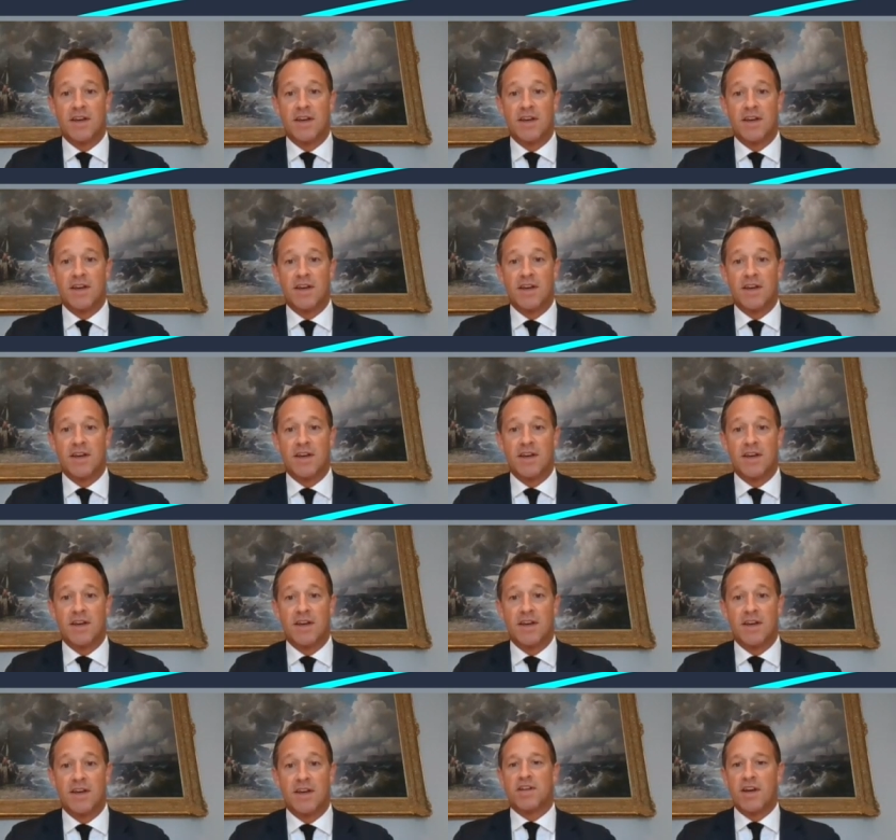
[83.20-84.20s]
your average
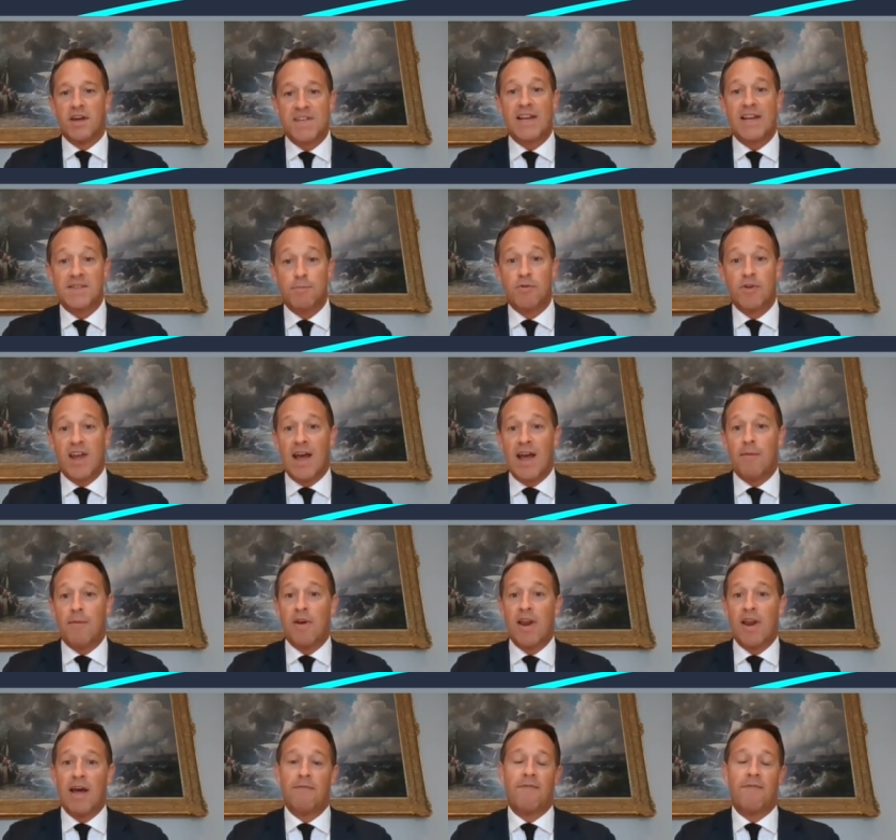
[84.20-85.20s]
manager, particularly in
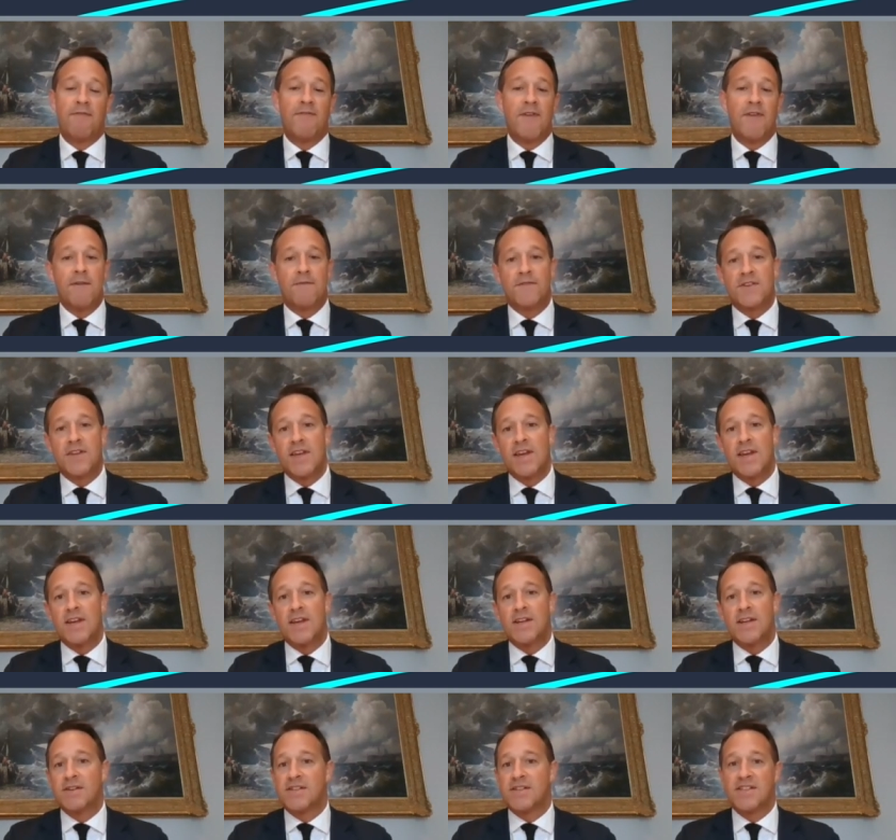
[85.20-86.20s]
small cap, will have
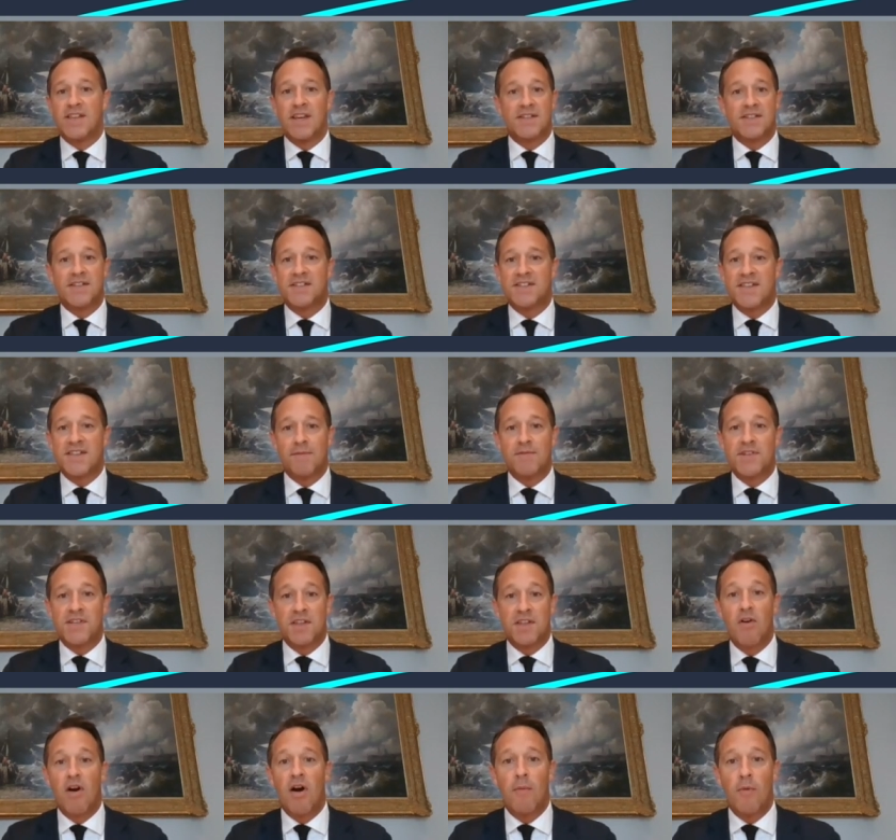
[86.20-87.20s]
50,
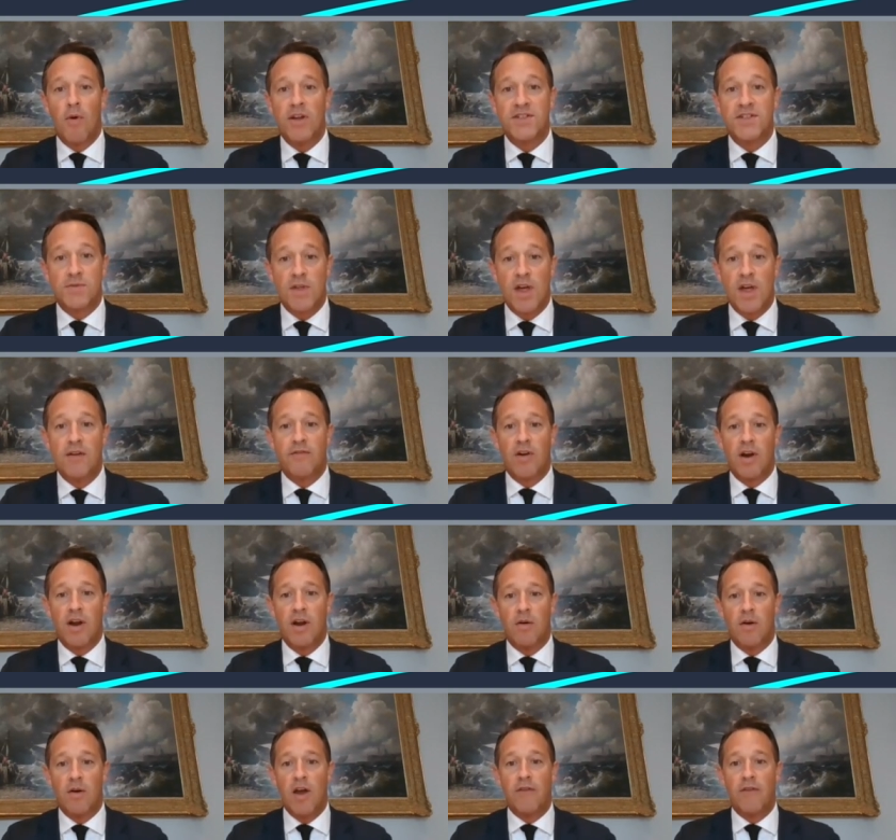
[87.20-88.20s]
60, 70. There are ones with
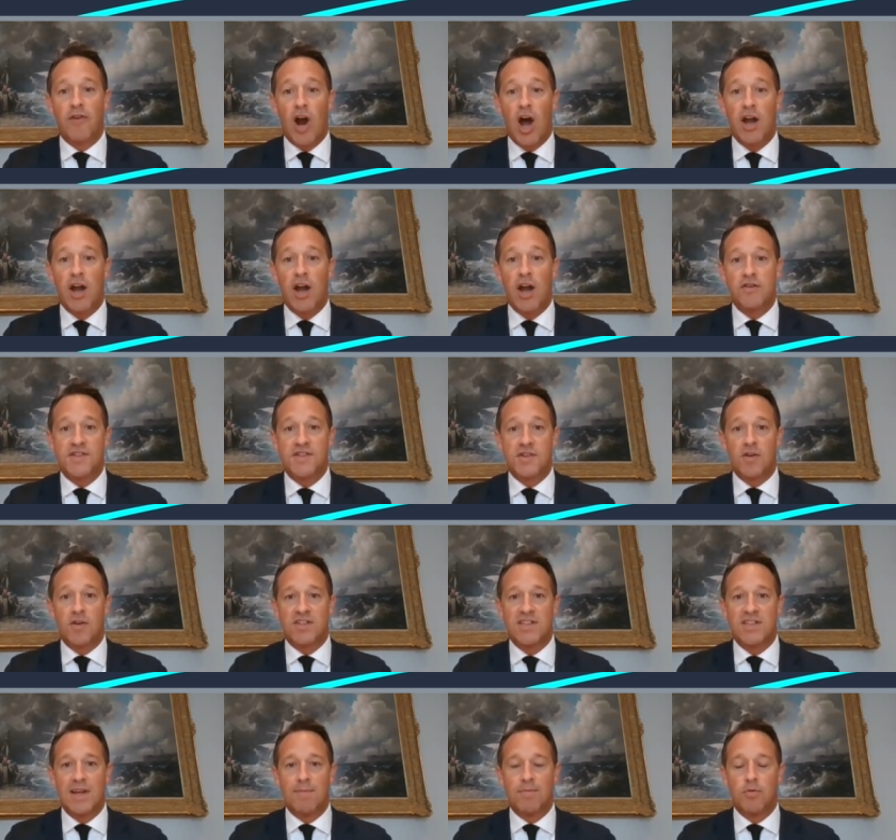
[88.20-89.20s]
over 100
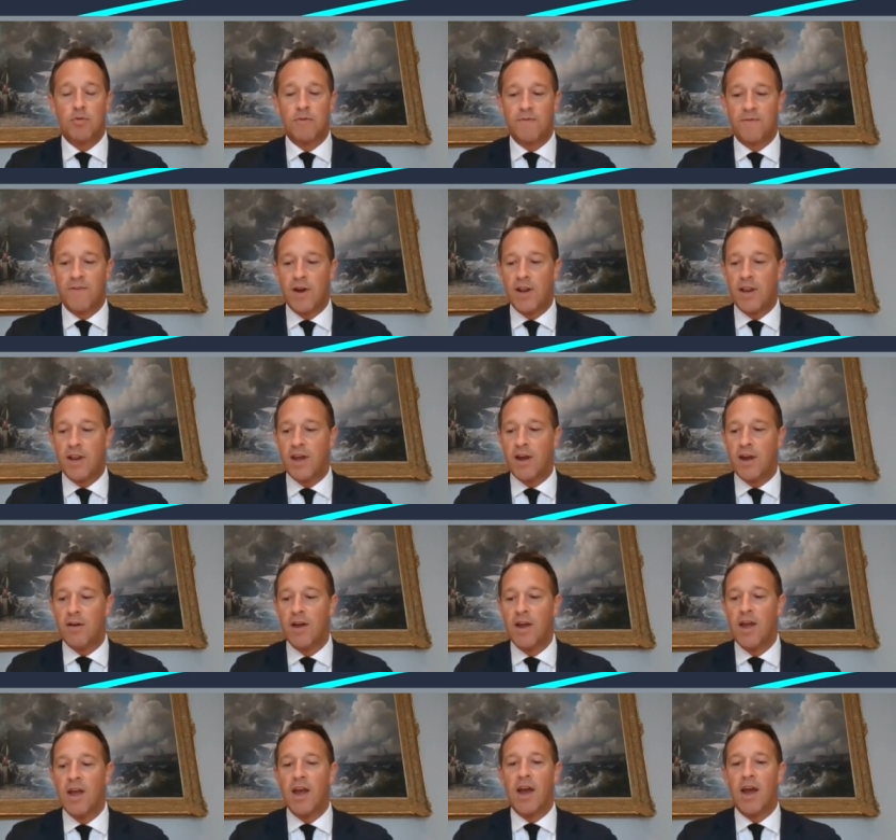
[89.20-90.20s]
stocks in their
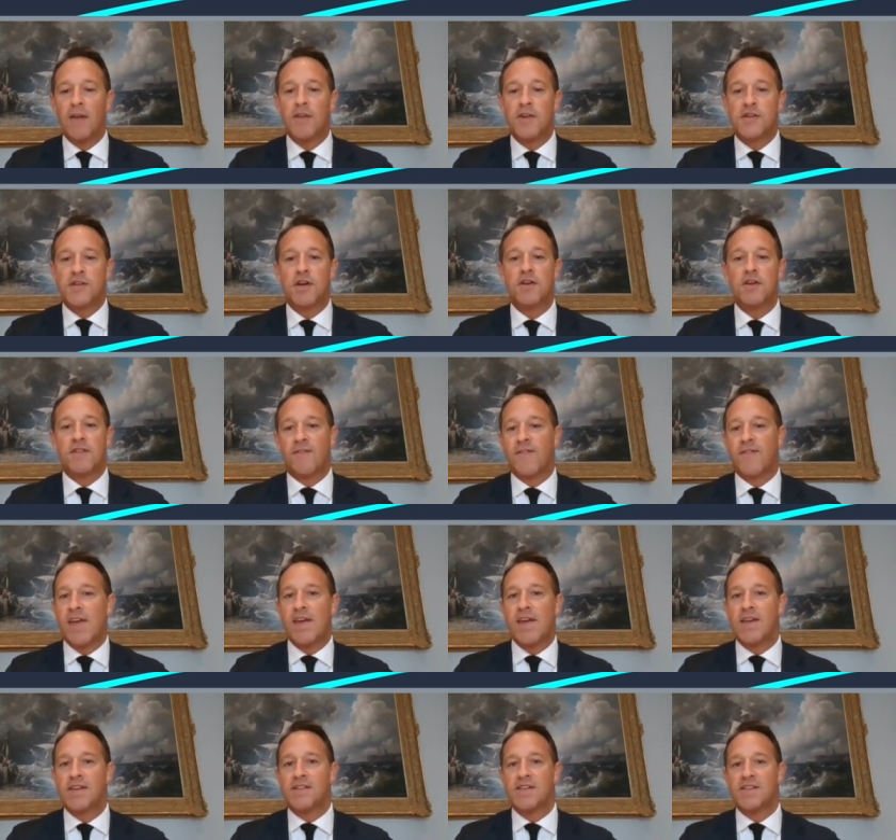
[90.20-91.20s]
portfolio. And the truth of
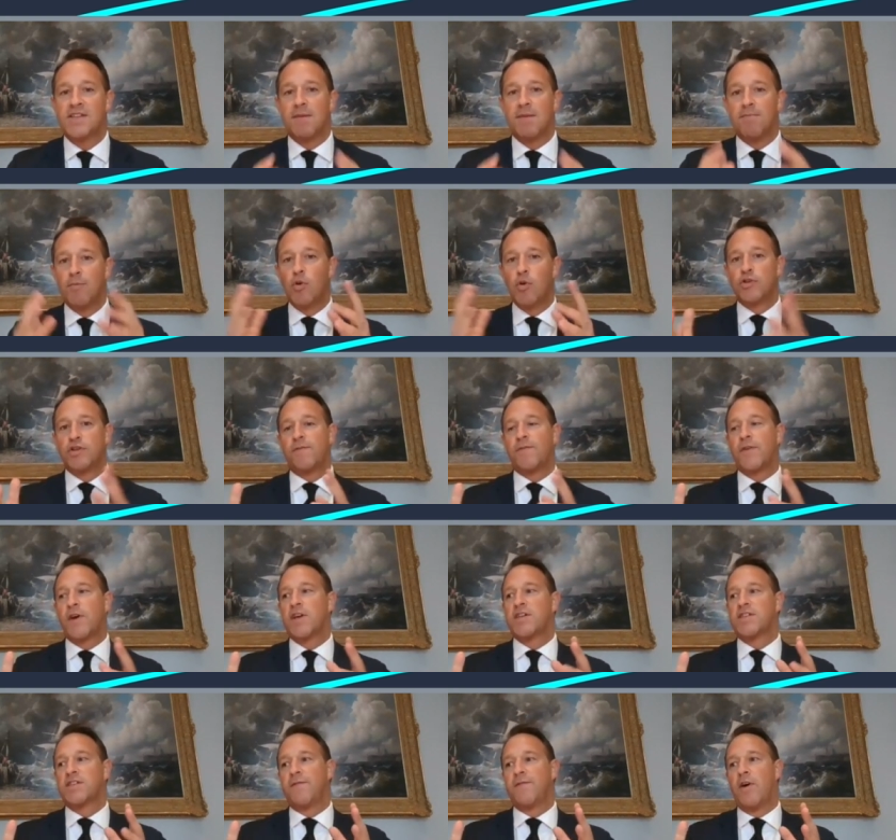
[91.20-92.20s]
it is the more
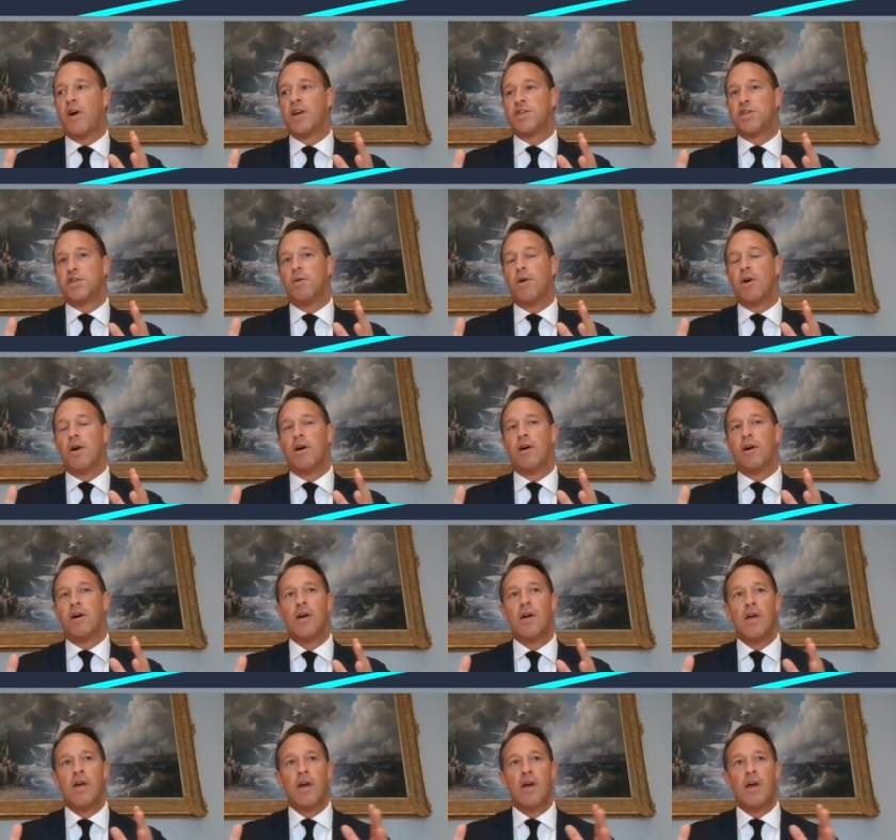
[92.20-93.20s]
diversified you are,